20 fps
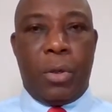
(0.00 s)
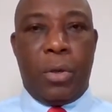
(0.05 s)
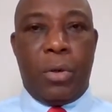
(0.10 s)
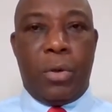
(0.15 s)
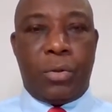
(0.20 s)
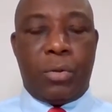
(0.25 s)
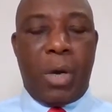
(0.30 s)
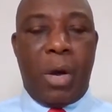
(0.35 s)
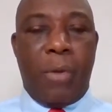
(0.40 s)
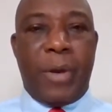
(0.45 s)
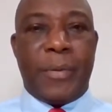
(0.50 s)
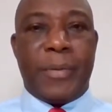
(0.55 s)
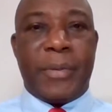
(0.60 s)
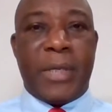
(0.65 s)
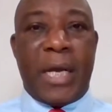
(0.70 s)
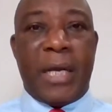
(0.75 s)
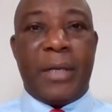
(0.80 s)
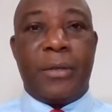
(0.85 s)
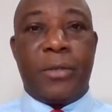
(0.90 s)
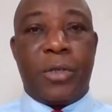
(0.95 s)
or go to our
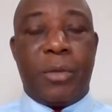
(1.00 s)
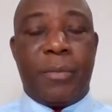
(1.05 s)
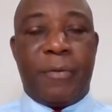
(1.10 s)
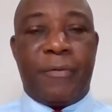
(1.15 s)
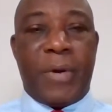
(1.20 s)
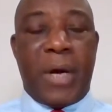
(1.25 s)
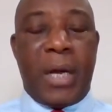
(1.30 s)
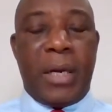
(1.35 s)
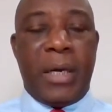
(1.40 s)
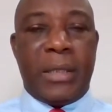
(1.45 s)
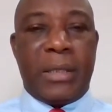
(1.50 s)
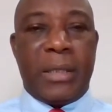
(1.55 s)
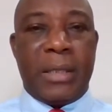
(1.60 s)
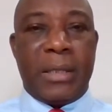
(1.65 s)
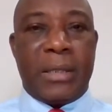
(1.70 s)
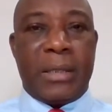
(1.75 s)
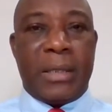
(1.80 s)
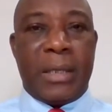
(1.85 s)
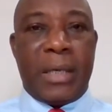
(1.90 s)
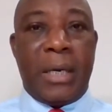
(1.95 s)
website with some of our
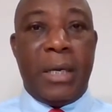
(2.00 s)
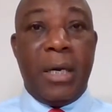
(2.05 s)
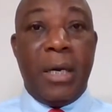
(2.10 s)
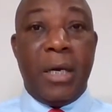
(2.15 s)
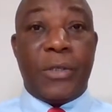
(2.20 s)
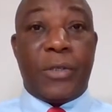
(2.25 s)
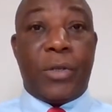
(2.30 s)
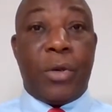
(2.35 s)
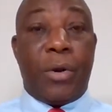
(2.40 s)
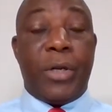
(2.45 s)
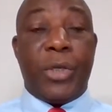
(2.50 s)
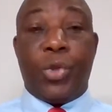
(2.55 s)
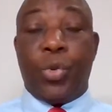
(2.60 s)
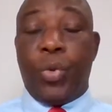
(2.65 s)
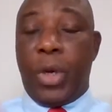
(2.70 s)
latest stories.